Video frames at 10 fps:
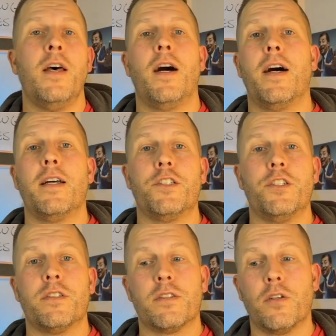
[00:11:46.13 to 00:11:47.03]
uh,
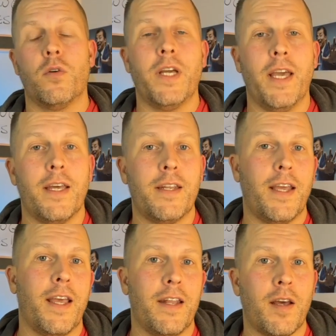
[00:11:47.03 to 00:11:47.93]
just go ahead
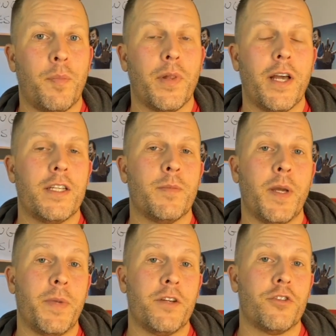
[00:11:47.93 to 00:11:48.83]
and apply to my
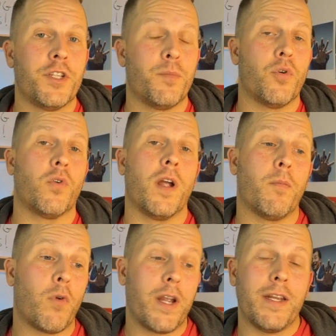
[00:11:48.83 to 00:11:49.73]
mentorship program
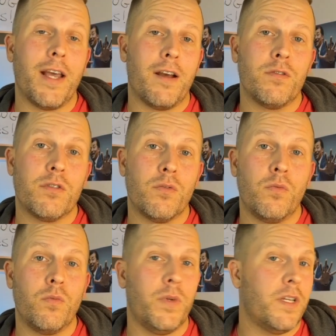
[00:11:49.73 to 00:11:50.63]
right now so
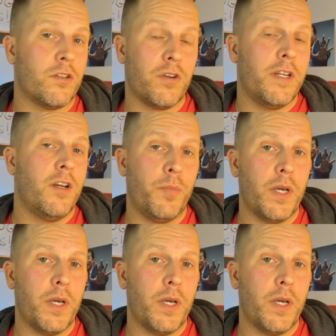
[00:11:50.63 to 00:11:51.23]
we can try and help you